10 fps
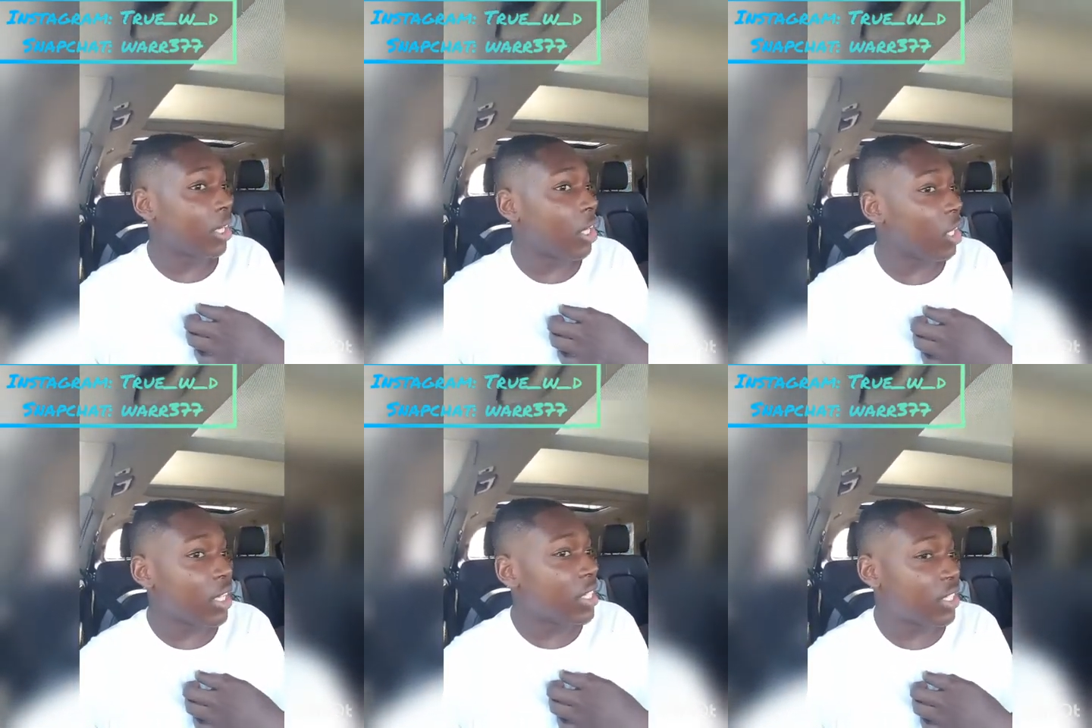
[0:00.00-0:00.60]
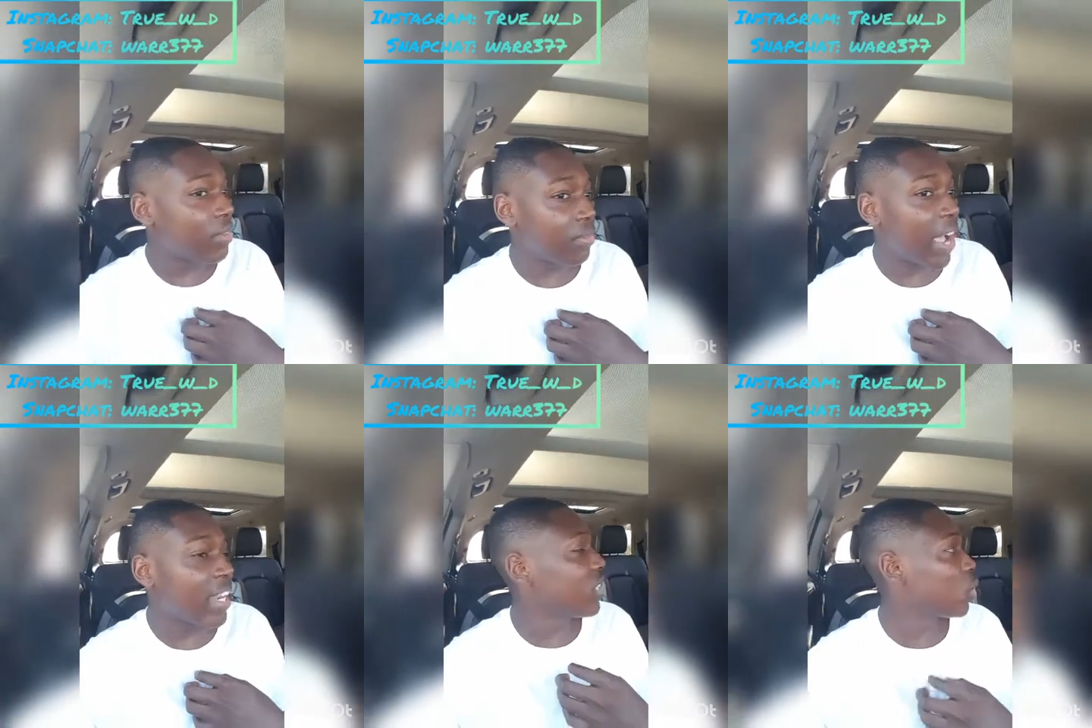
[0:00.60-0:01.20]
literally just in
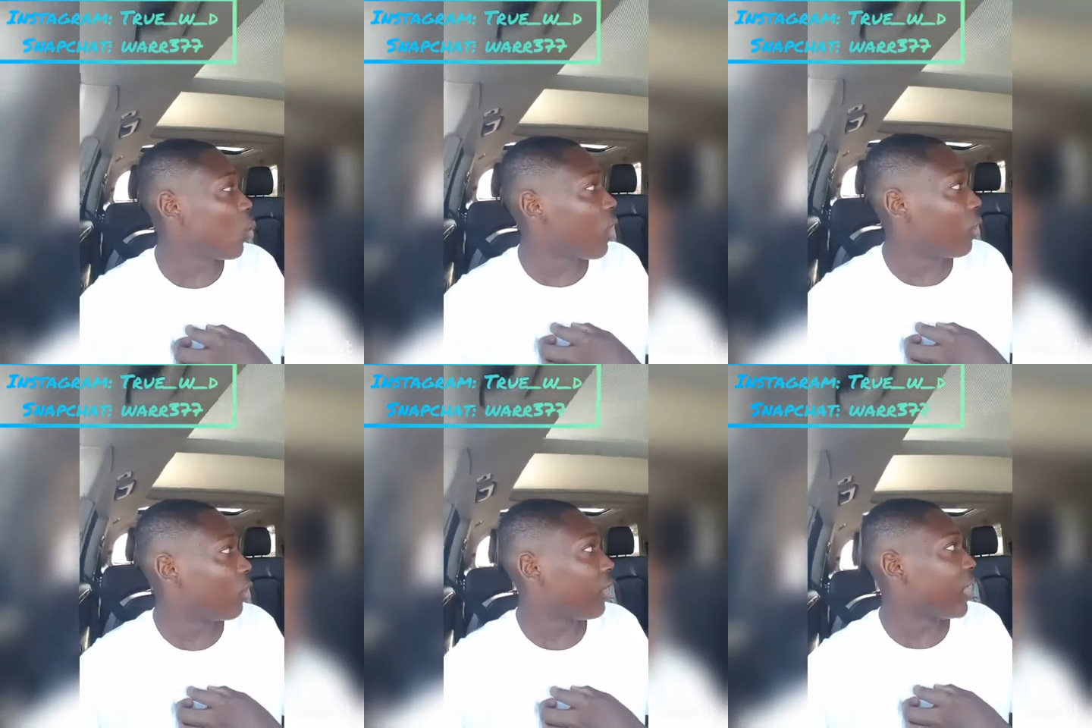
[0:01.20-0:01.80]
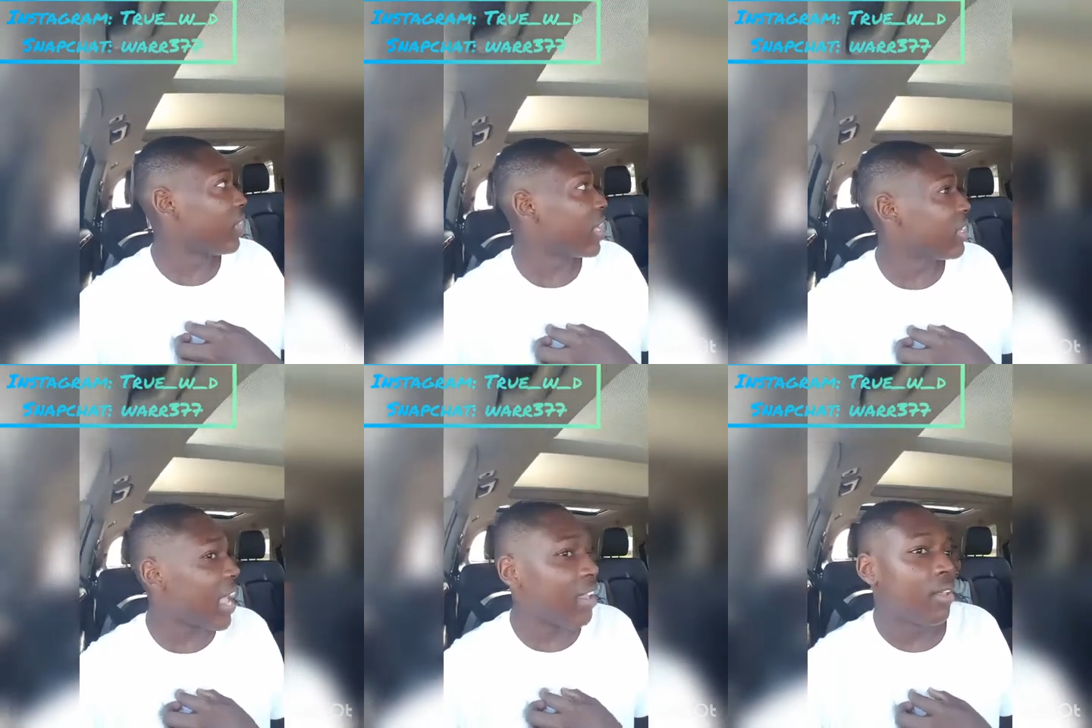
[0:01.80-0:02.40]
financial wealth. They
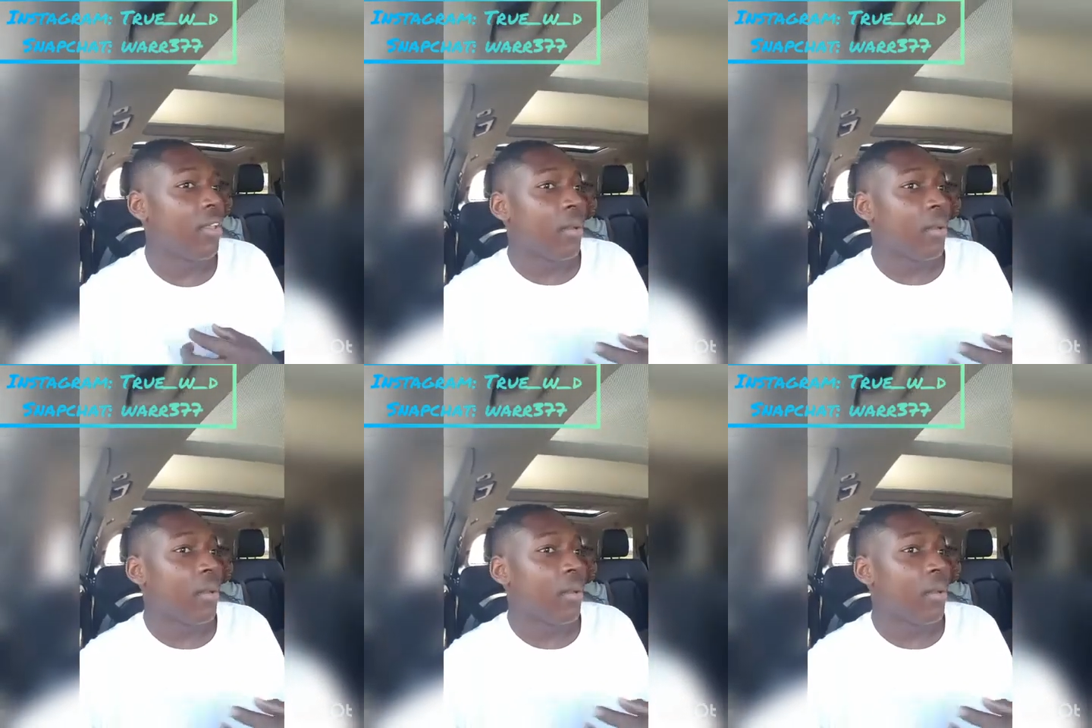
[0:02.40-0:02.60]
think that